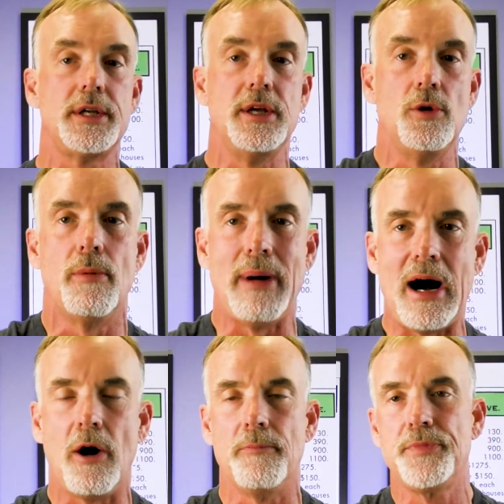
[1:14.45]
to you
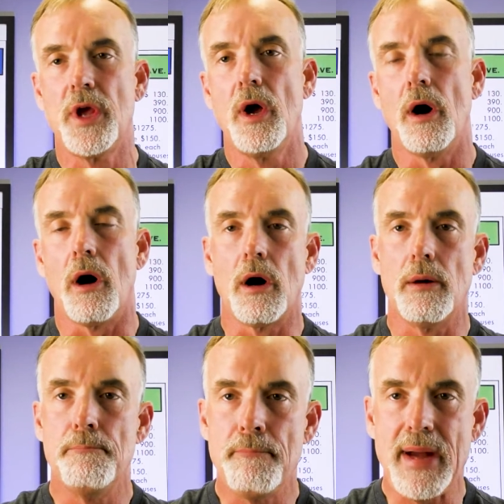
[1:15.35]
about are
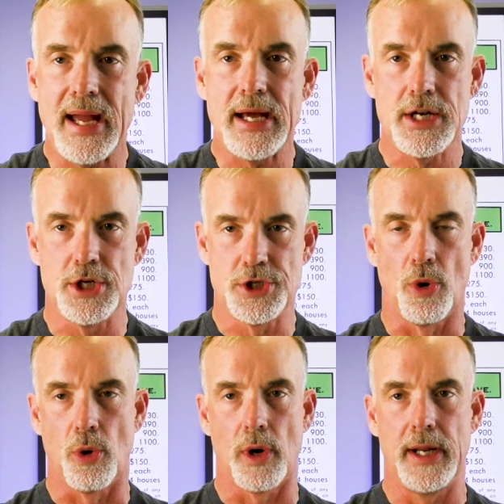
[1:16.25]

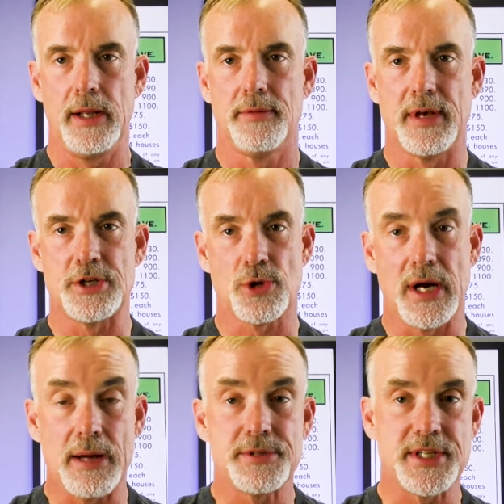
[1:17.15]
mandatory. That's right,
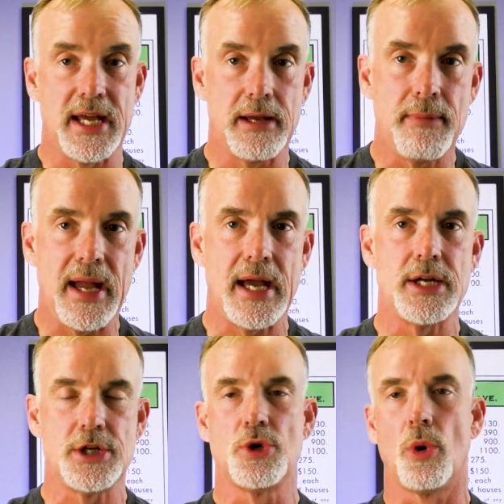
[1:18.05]
I'm saying
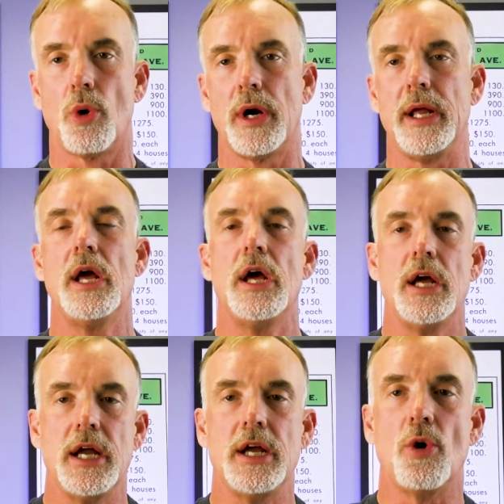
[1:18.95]
mandatory
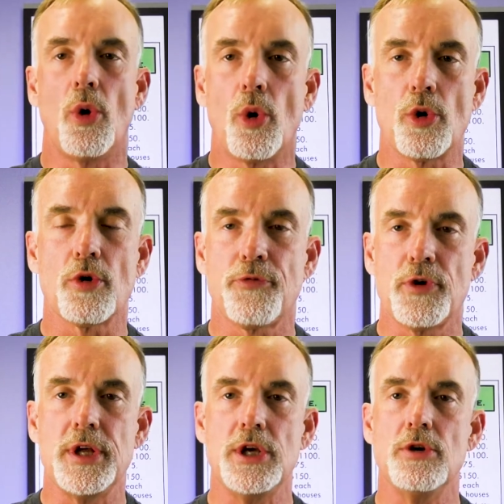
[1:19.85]
in order for
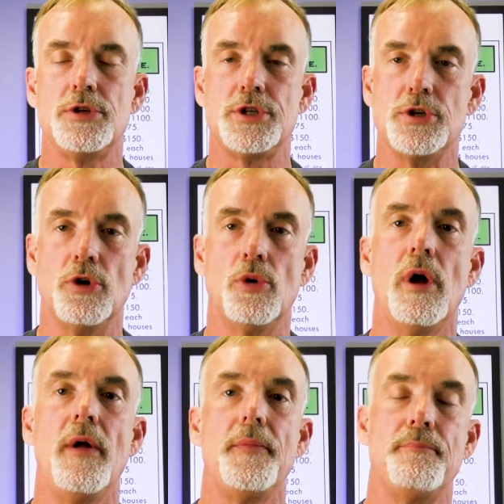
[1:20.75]
you to
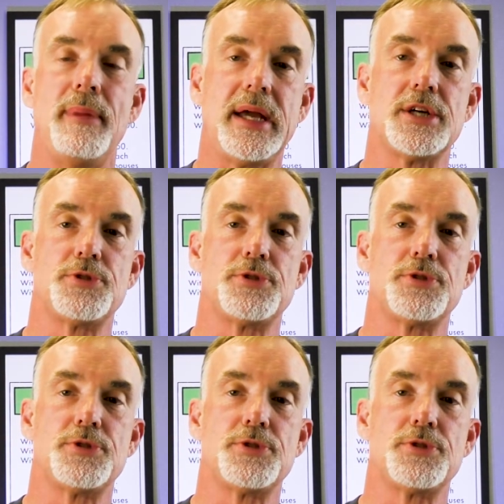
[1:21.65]
make as